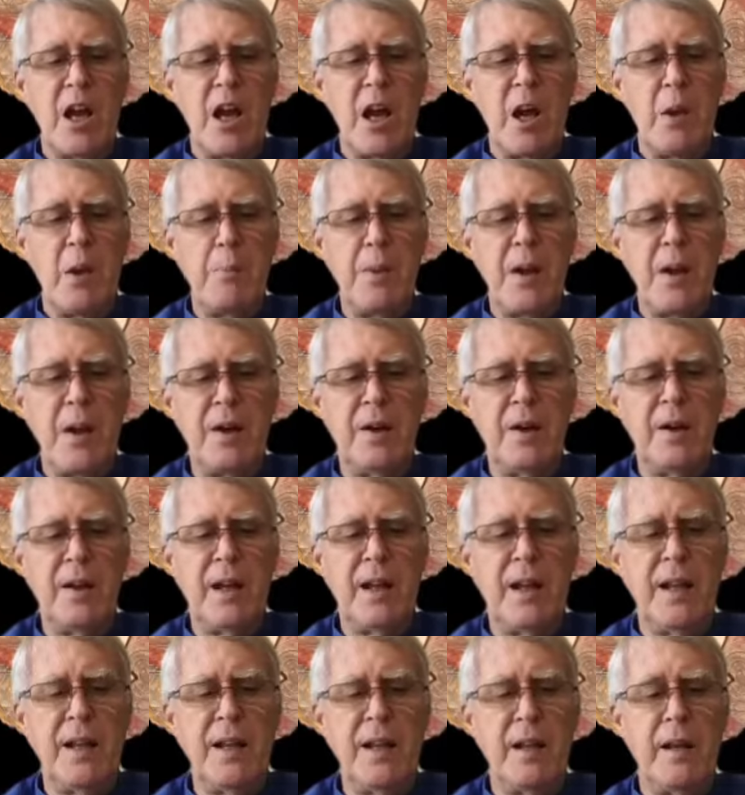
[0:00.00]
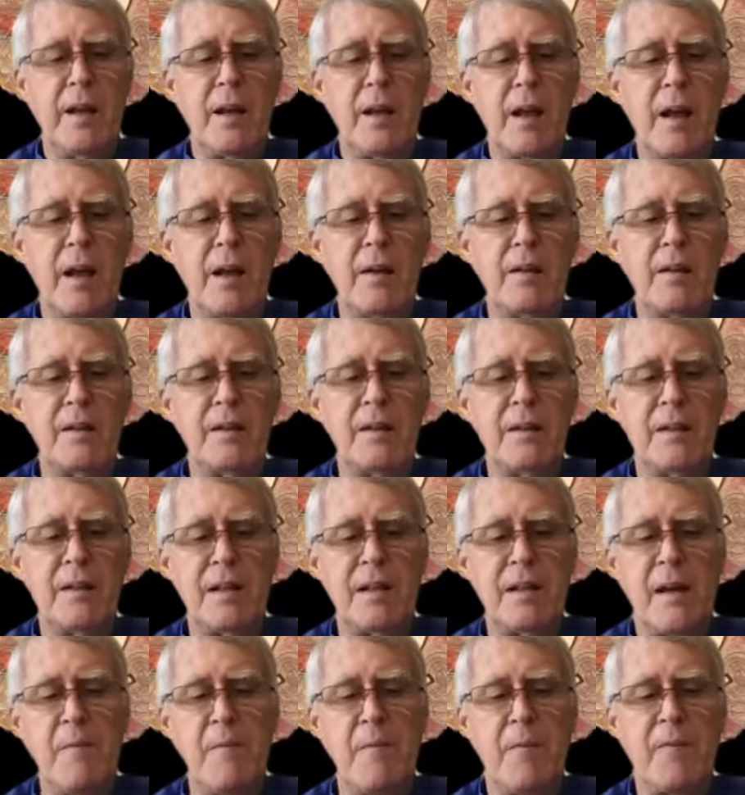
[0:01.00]
Apparently,
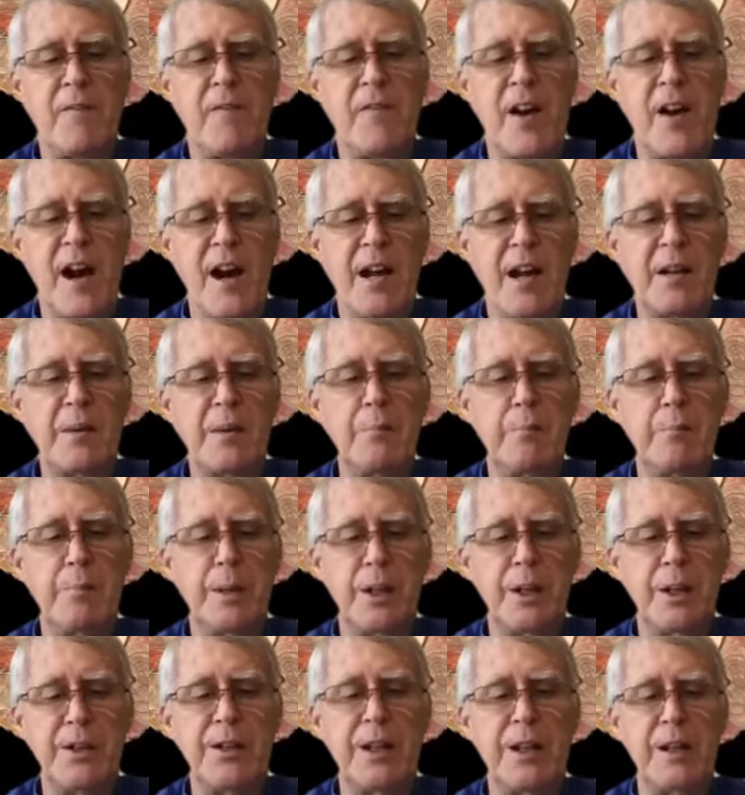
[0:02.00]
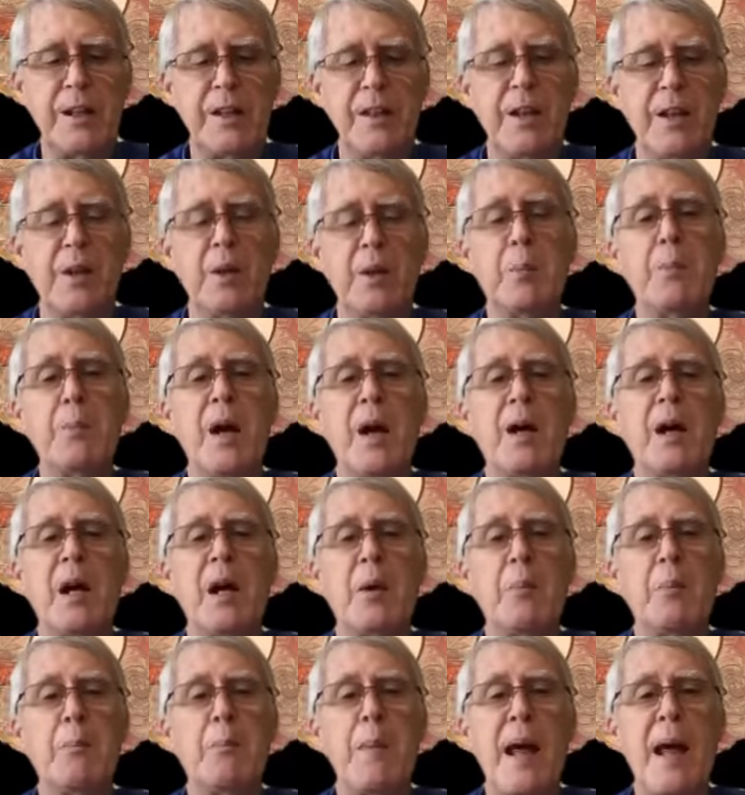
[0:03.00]
some find building them
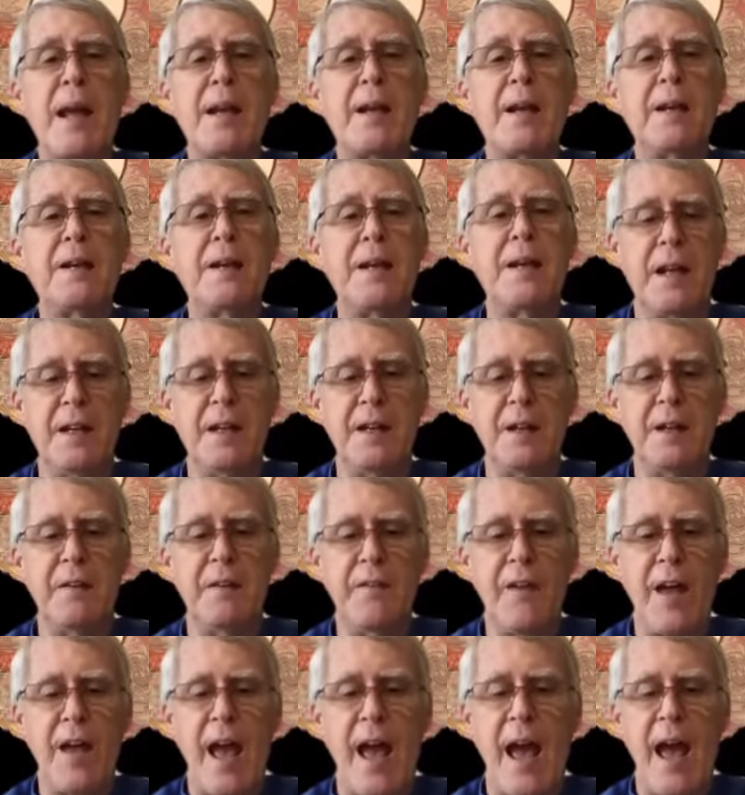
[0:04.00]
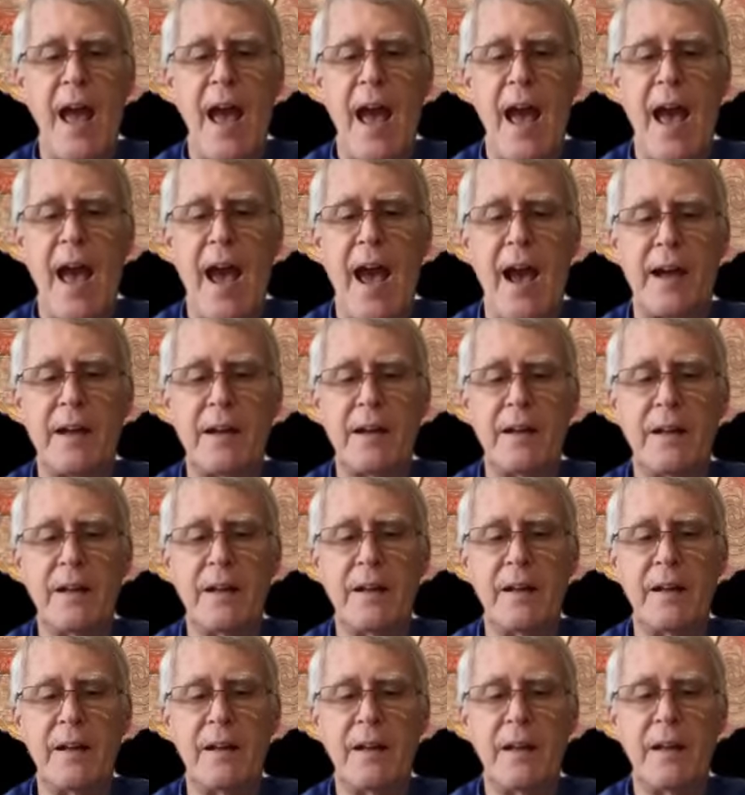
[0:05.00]
a meditative act,
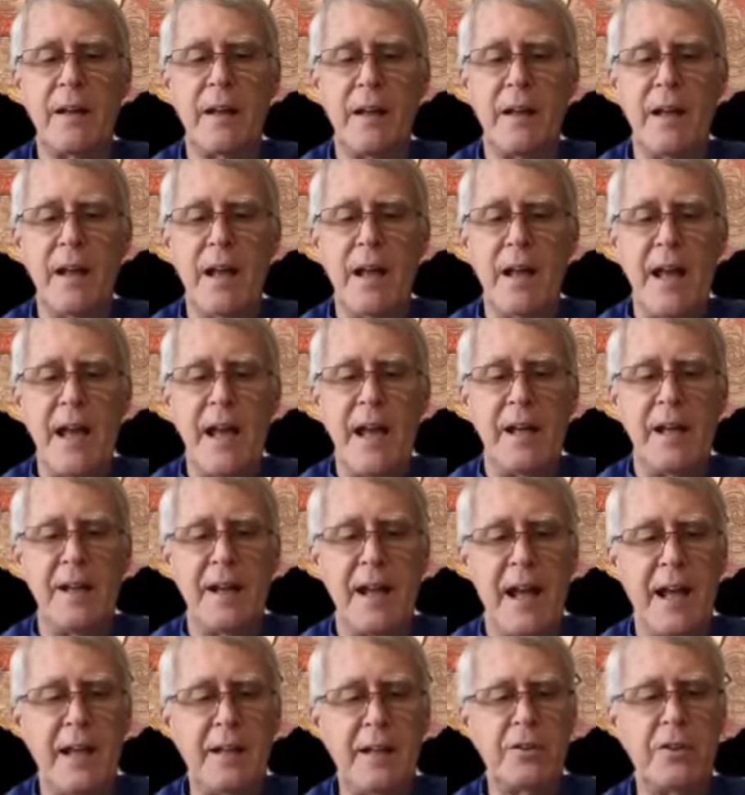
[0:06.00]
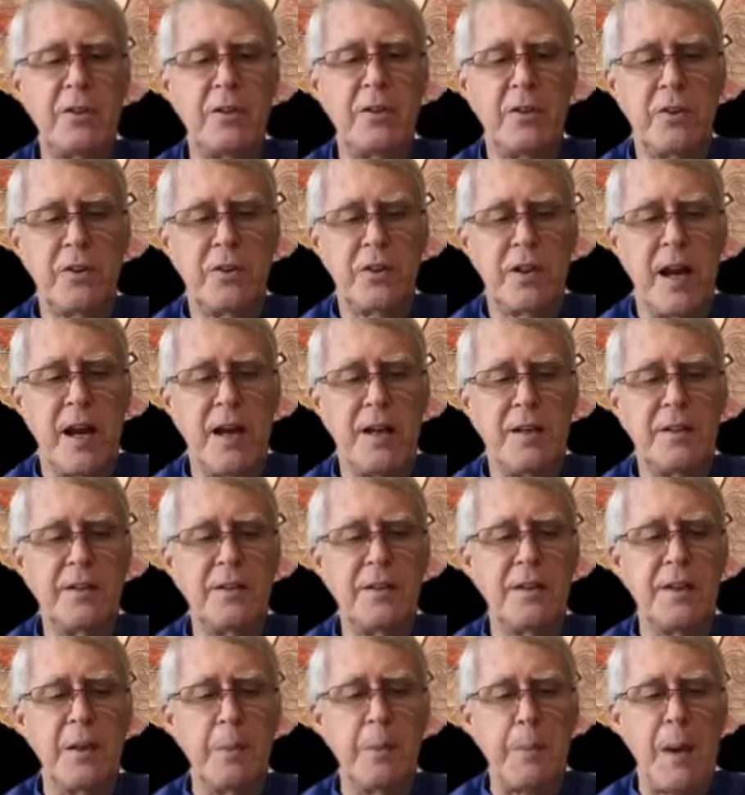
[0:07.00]
an
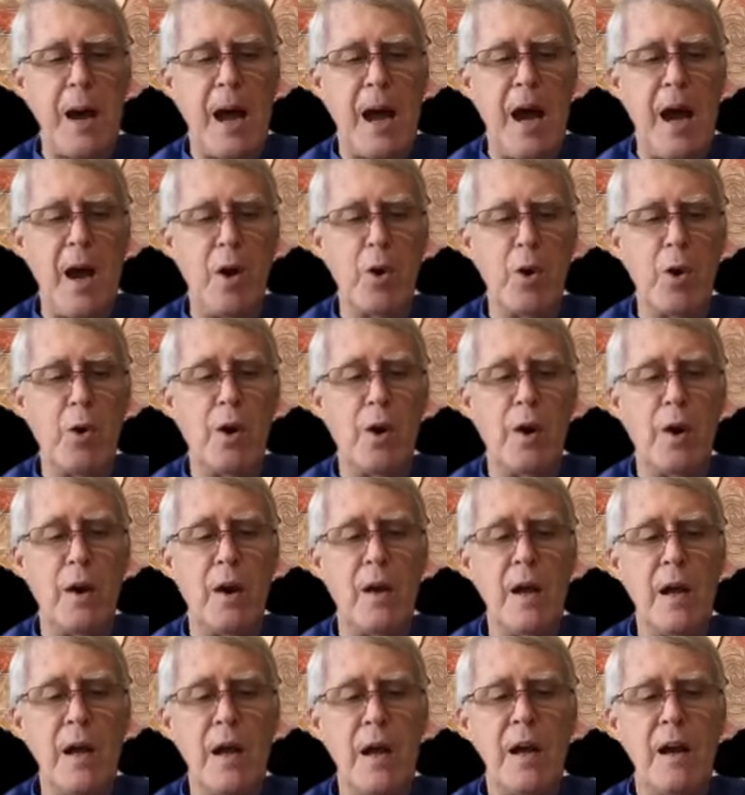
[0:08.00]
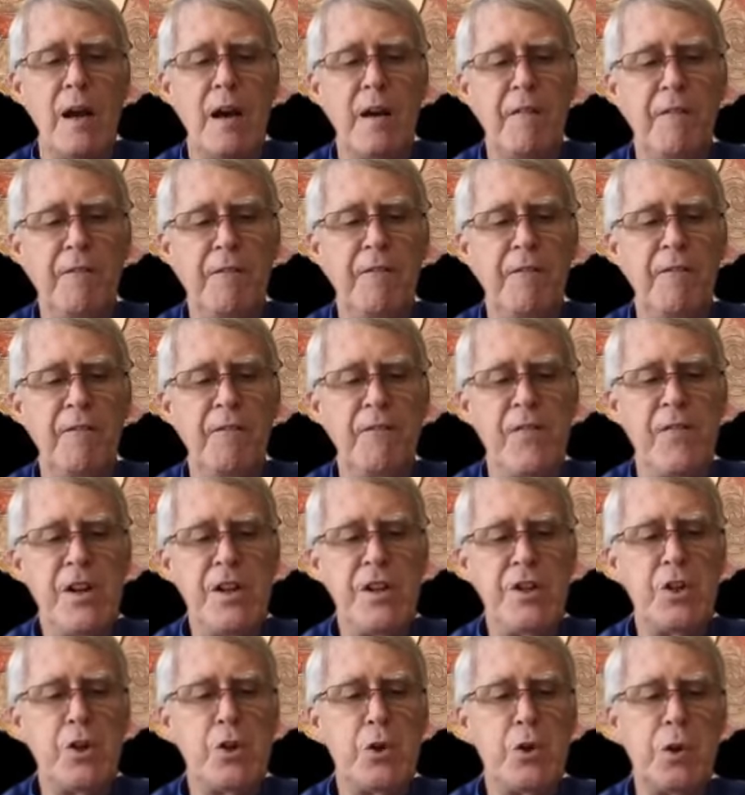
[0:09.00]
exercise in the power of
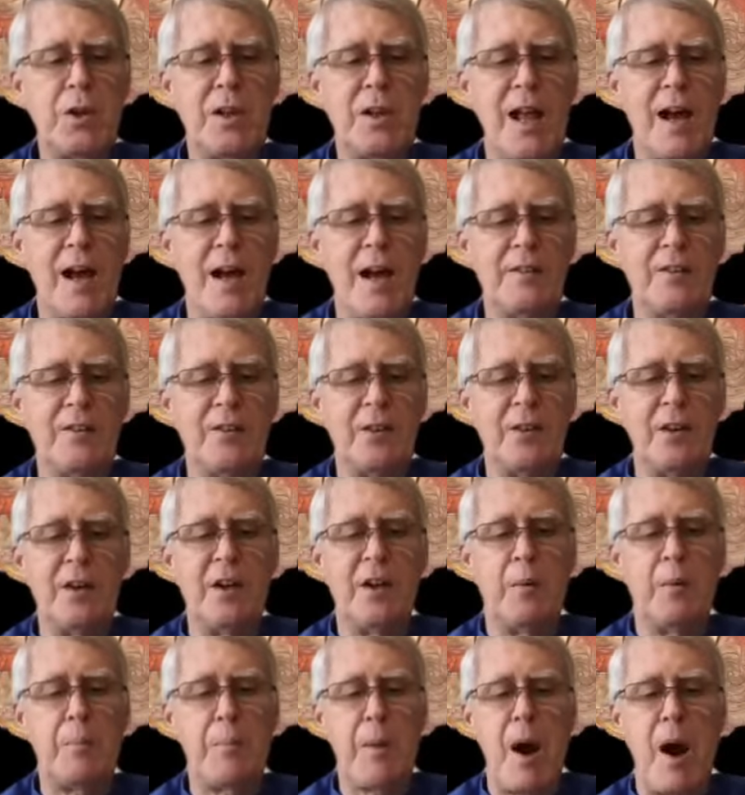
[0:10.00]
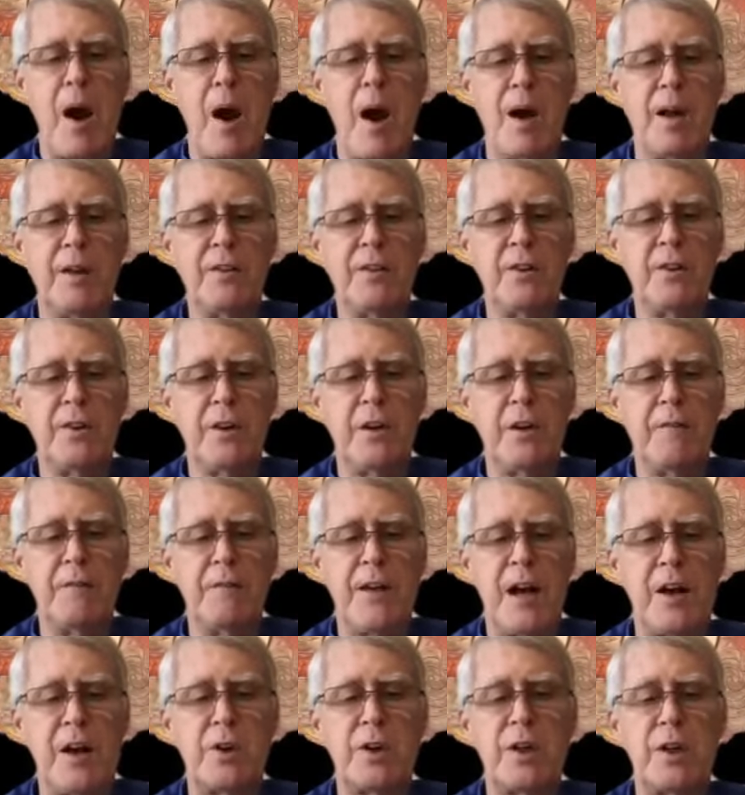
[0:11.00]
visualizing a positive
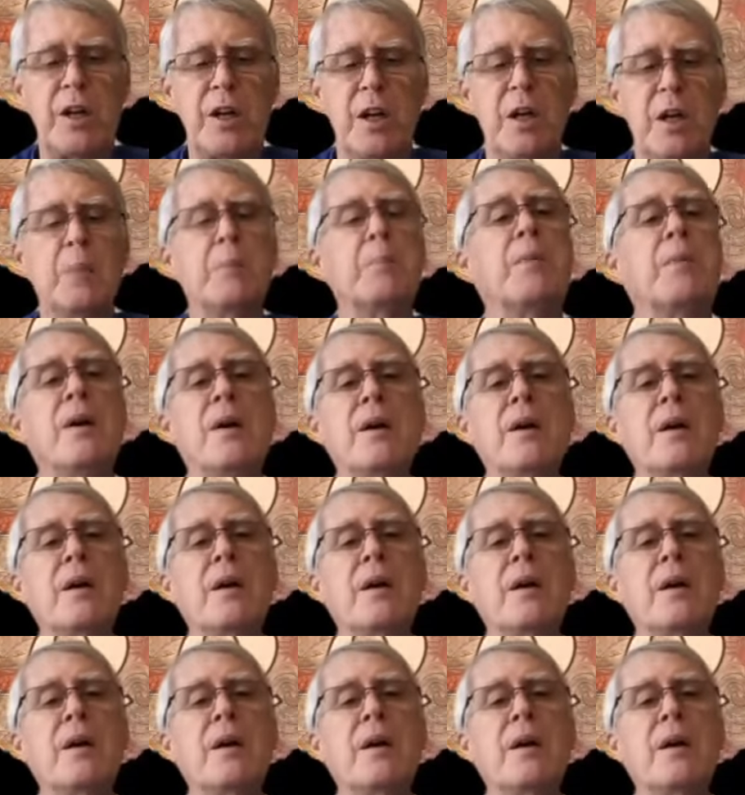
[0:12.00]
outcome